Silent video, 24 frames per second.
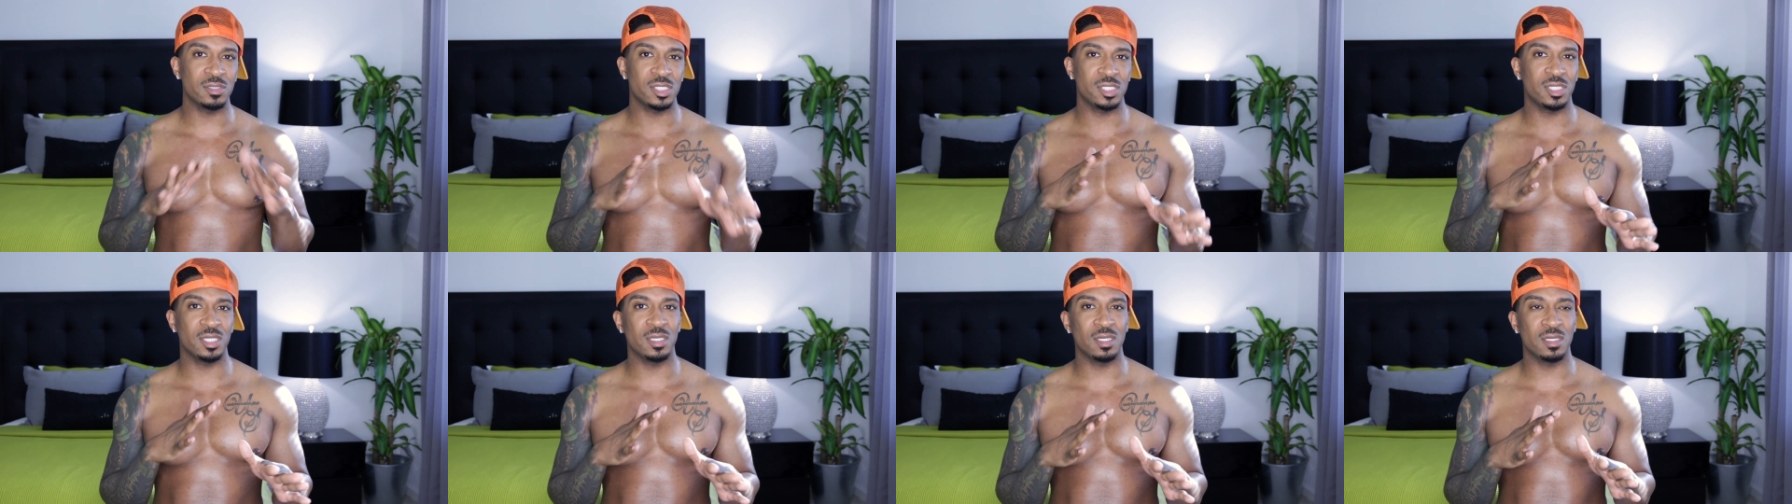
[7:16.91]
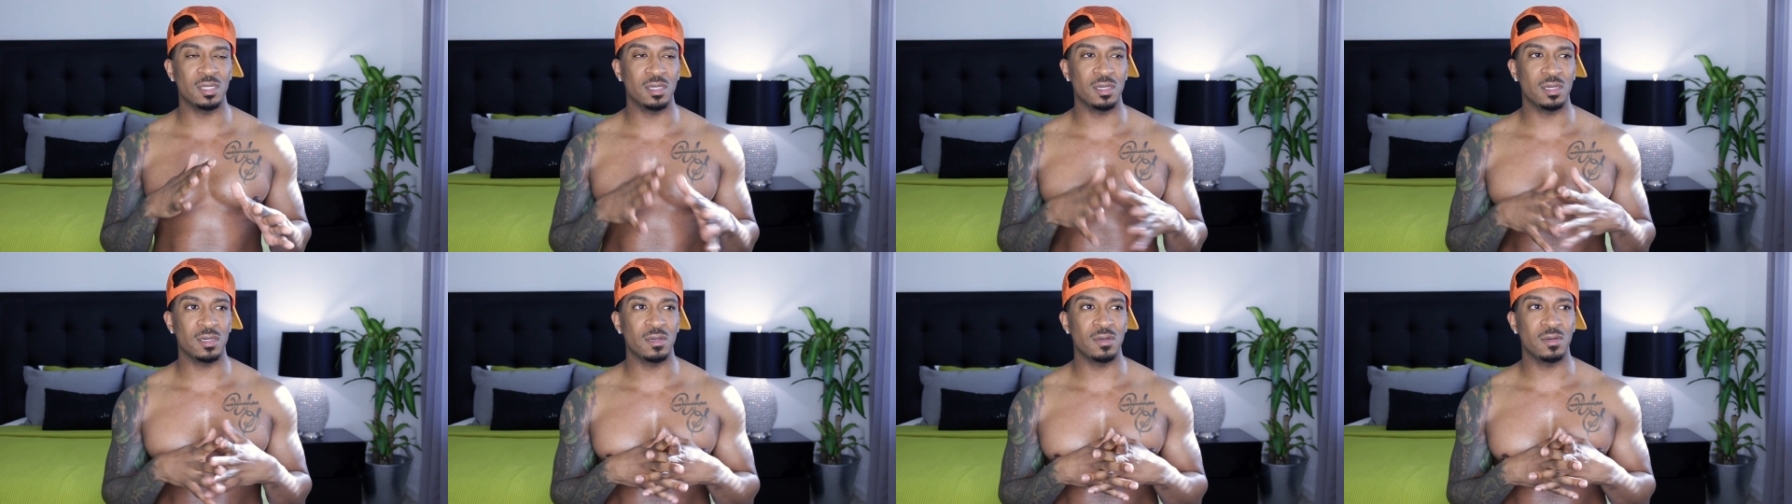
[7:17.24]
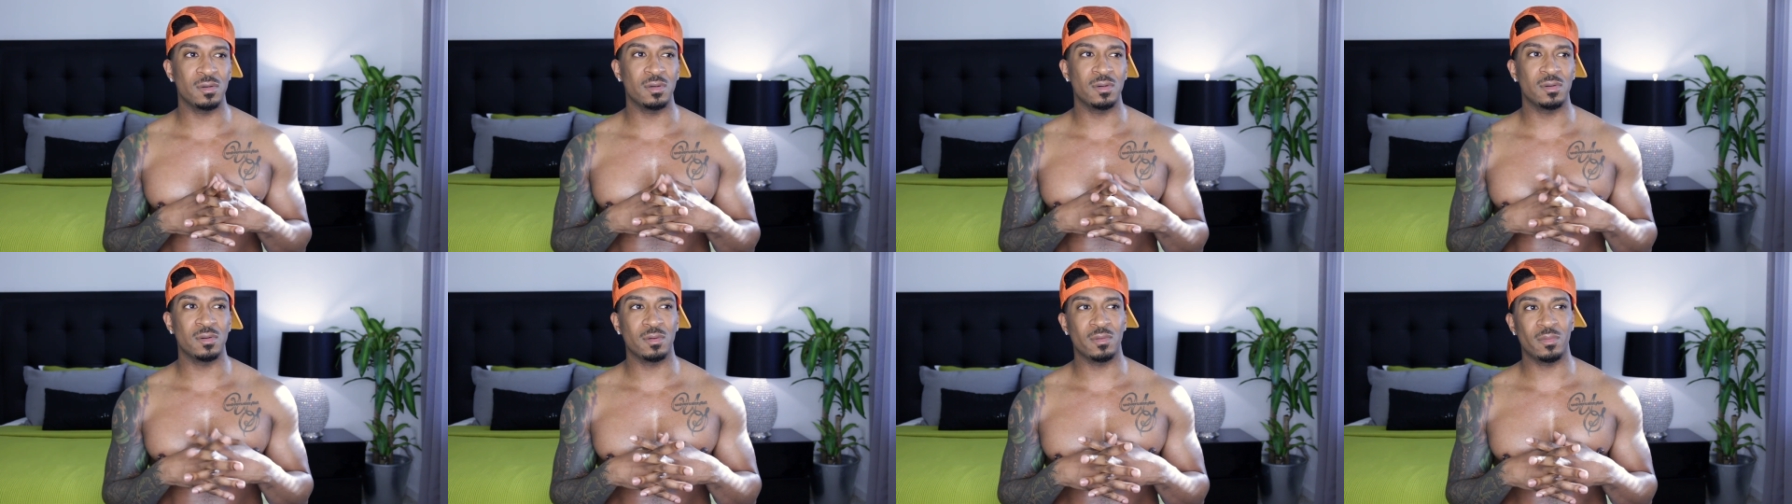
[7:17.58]

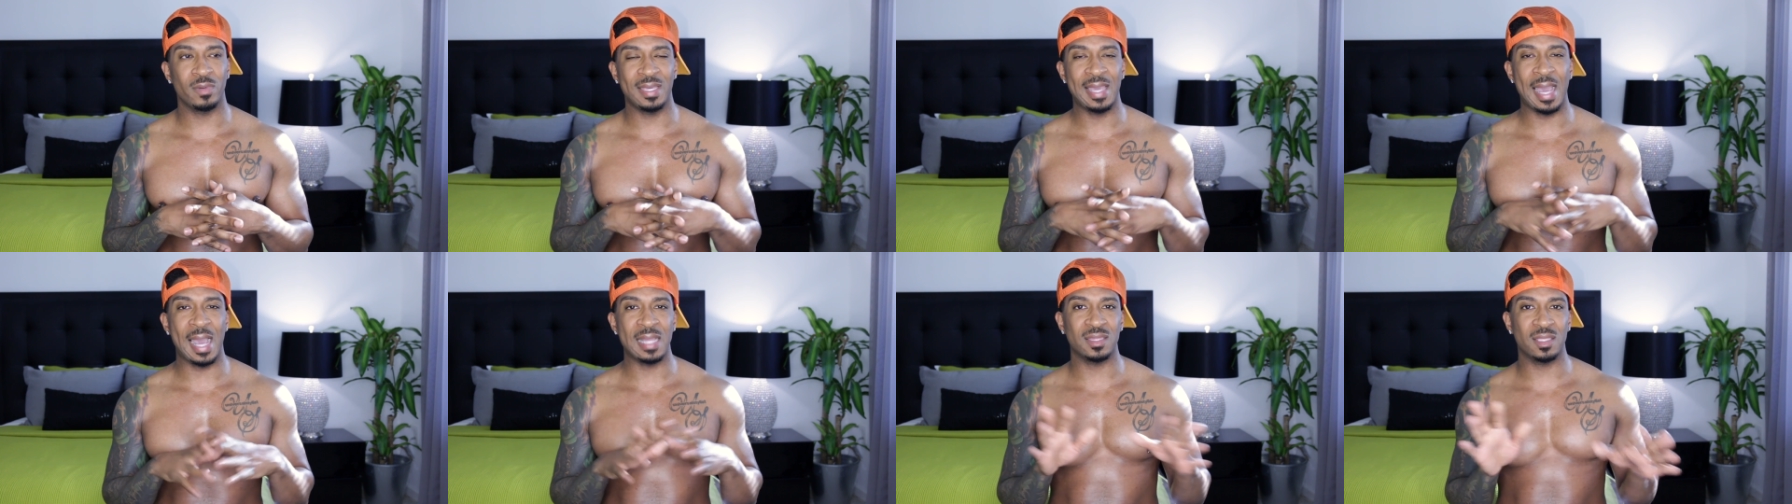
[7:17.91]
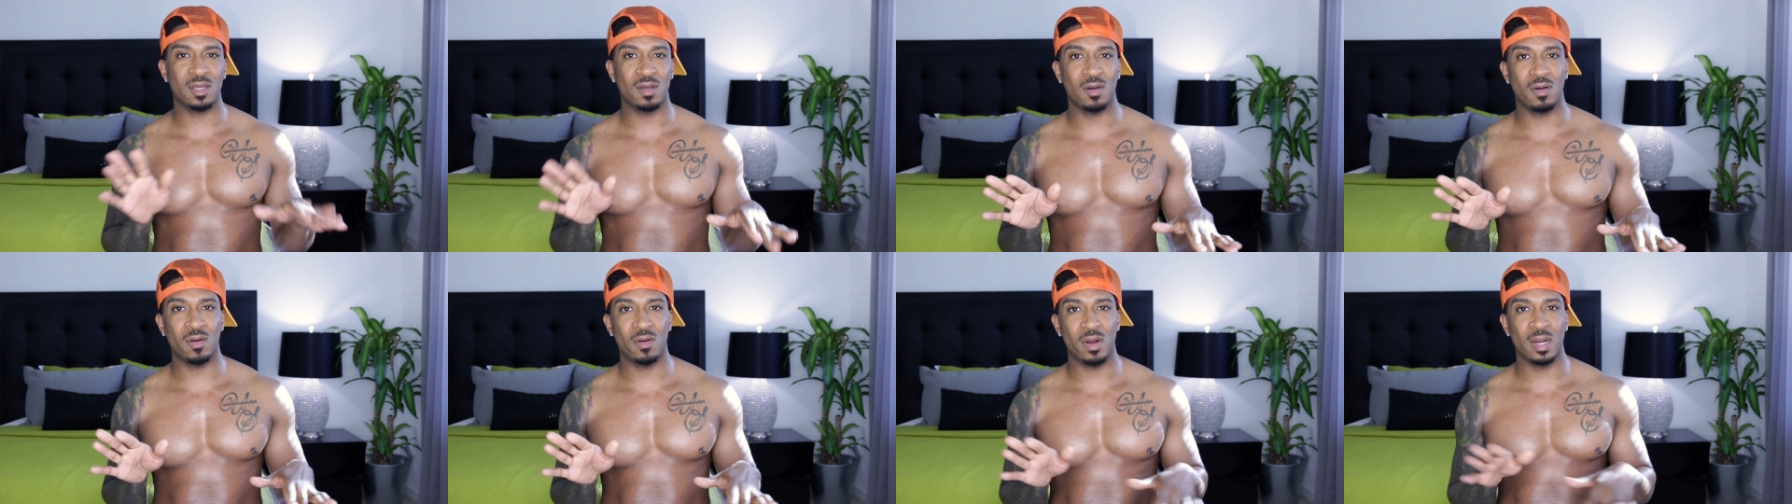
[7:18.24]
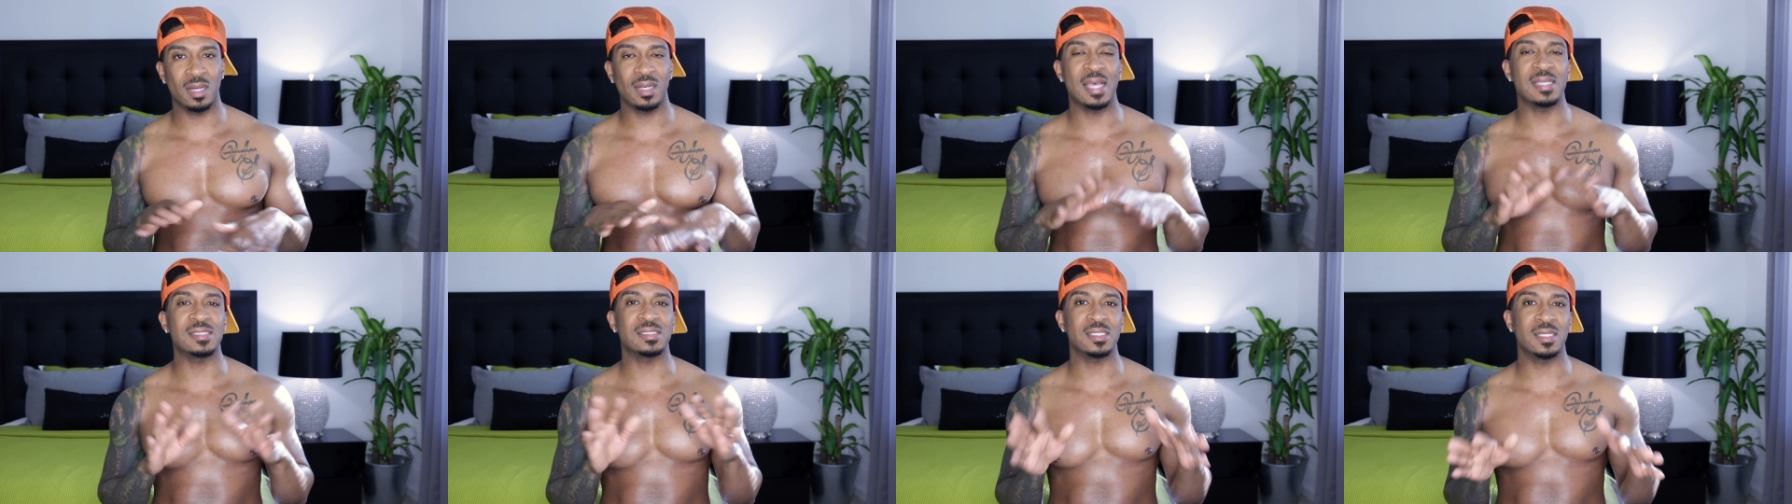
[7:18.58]
chill, we got the
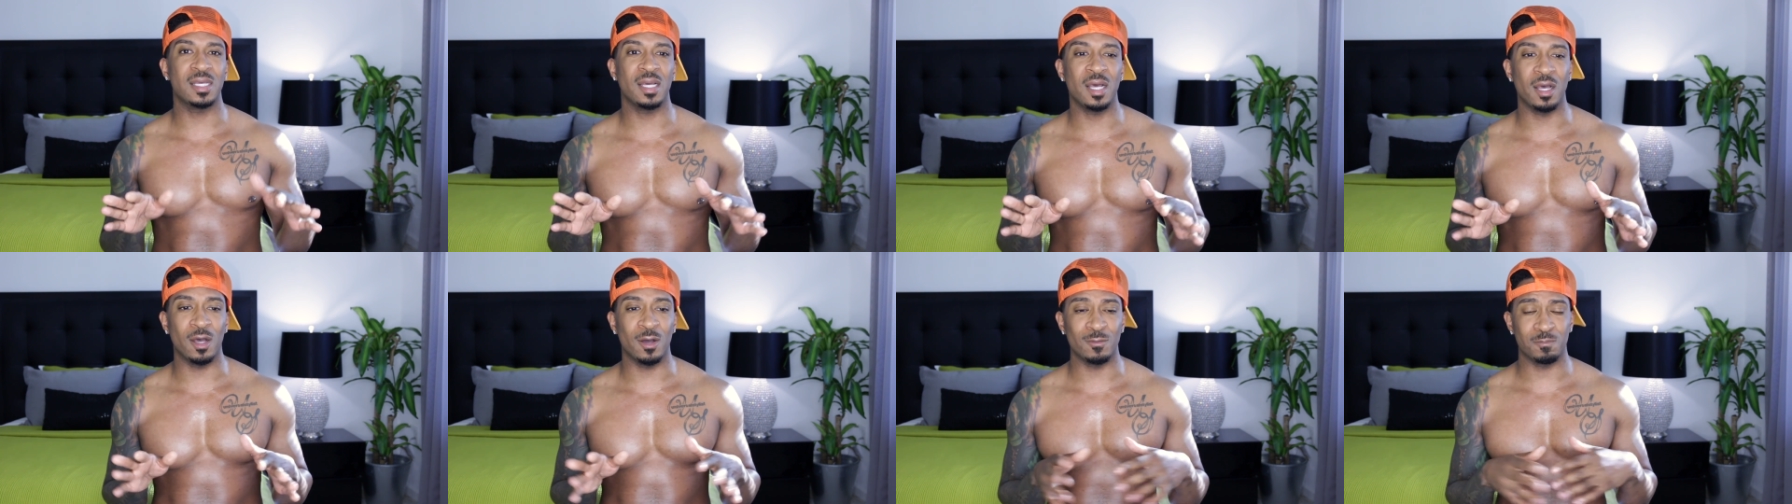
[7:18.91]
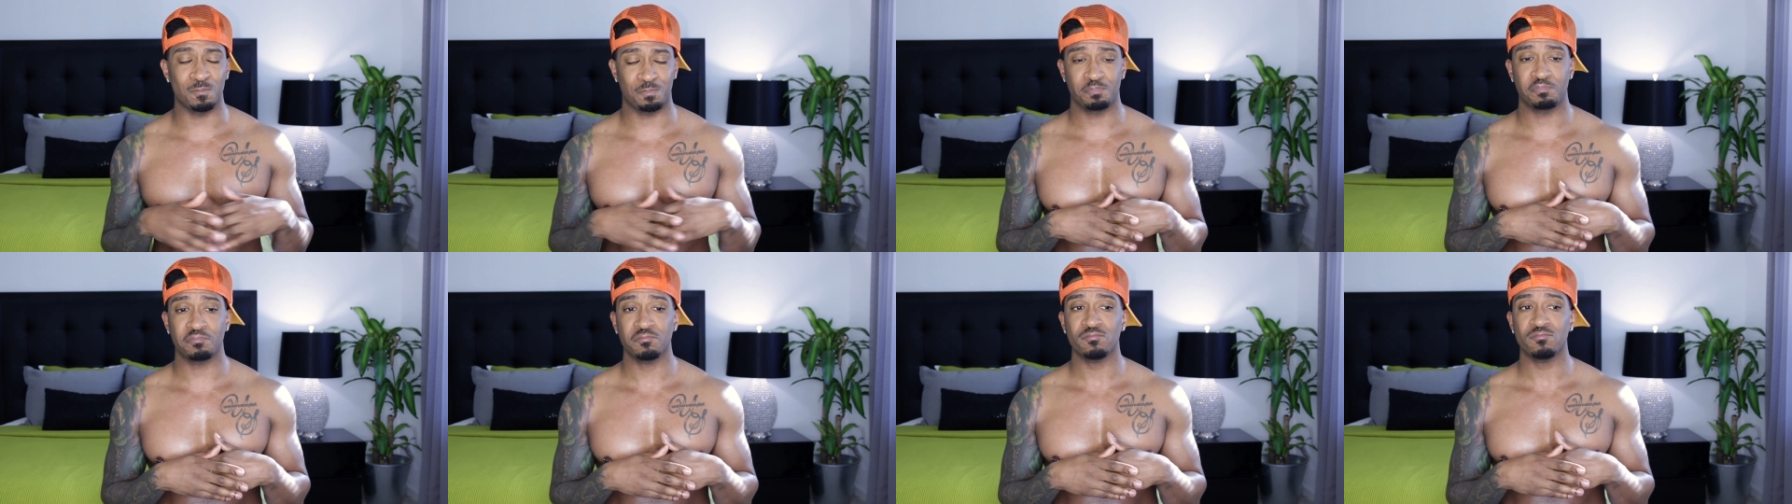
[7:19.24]
card, let's go.